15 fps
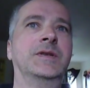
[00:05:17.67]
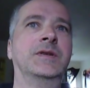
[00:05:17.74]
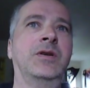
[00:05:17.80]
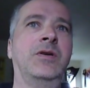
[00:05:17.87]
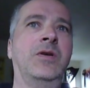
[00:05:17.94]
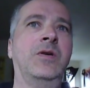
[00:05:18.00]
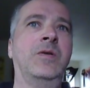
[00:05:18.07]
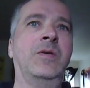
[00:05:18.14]

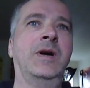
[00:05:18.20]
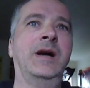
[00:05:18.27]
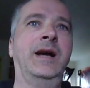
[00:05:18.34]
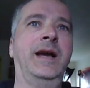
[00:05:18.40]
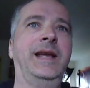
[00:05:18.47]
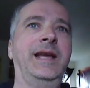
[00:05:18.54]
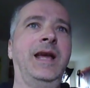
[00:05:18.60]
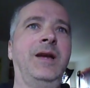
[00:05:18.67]
so
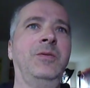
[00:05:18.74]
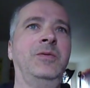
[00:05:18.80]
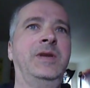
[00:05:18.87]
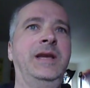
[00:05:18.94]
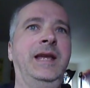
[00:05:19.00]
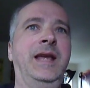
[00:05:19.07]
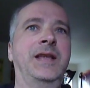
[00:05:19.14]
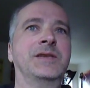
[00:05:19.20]
I can't
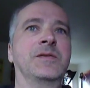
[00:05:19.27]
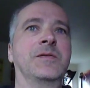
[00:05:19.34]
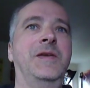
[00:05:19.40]
really answer